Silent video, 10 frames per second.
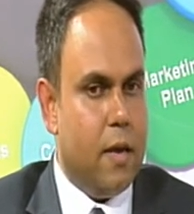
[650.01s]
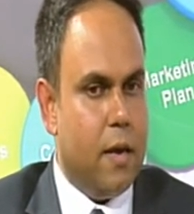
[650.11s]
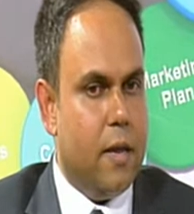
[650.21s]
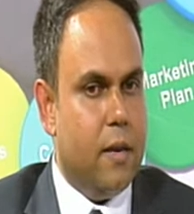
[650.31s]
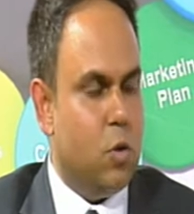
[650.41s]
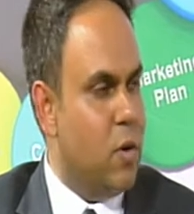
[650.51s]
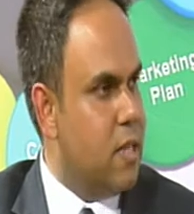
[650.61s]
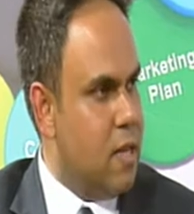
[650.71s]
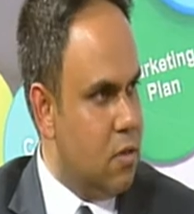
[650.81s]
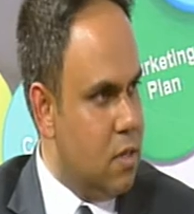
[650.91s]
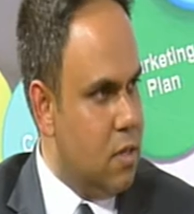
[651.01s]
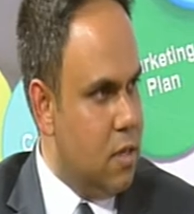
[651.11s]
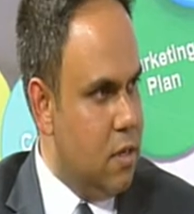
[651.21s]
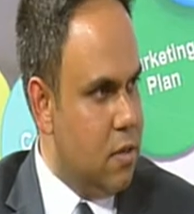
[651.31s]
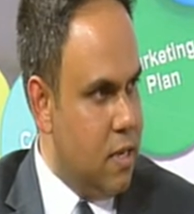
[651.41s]
getting 20,000
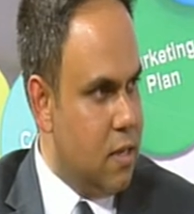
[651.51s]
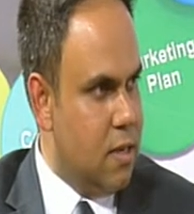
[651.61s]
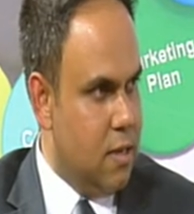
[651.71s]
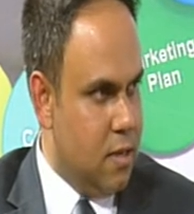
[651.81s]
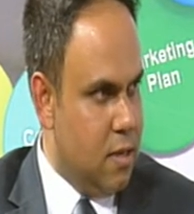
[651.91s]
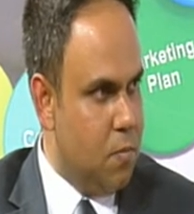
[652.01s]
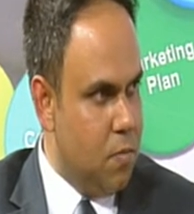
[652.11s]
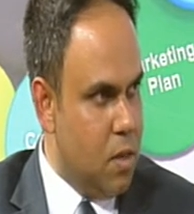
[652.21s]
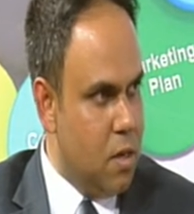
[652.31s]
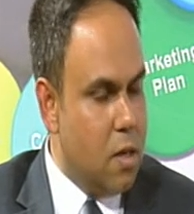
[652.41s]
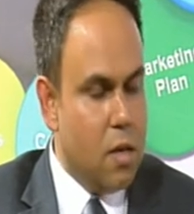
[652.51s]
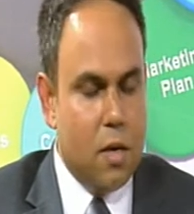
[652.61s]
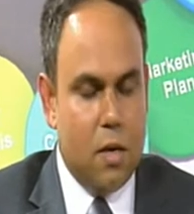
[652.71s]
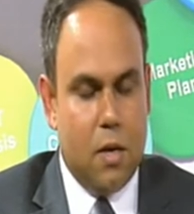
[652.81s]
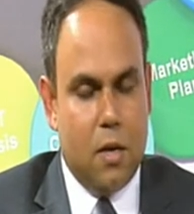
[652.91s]
in rental income
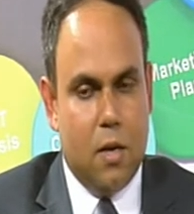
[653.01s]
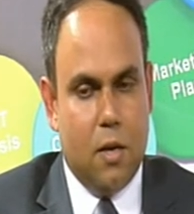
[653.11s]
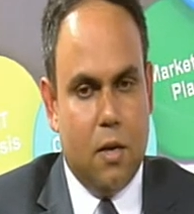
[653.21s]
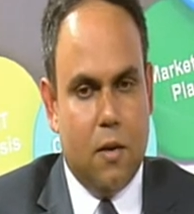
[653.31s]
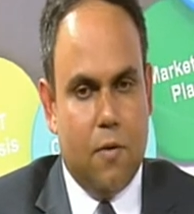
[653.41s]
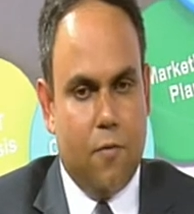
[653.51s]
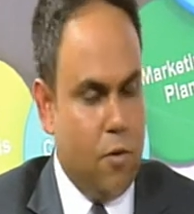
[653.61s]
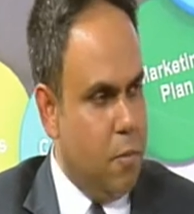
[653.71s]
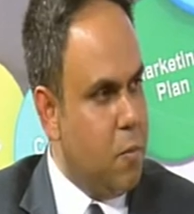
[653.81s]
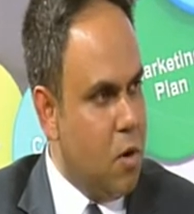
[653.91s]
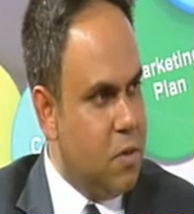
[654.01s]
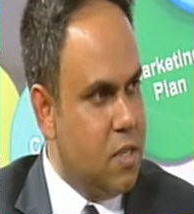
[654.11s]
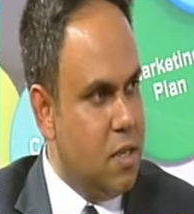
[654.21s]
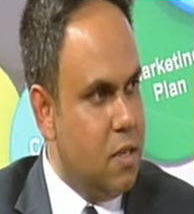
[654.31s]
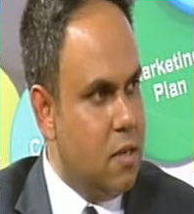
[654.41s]
from a
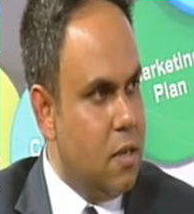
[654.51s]
property,